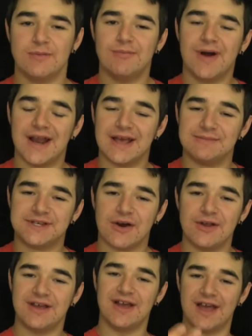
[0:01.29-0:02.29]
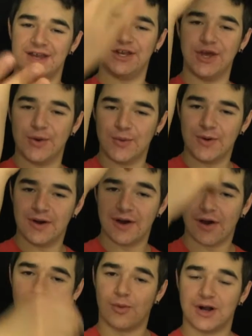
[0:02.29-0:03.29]
My name's Cody, and you
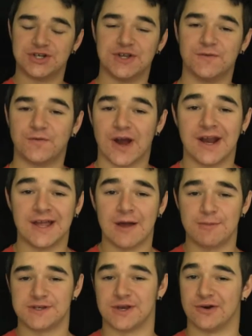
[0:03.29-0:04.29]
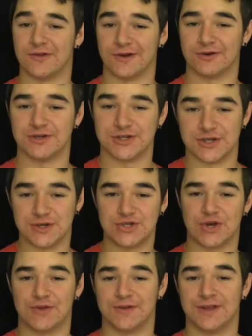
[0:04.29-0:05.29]
are watching the Friday episode of the Christian News
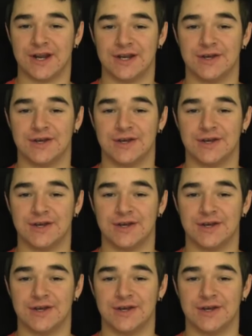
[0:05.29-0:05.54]
Show thing that I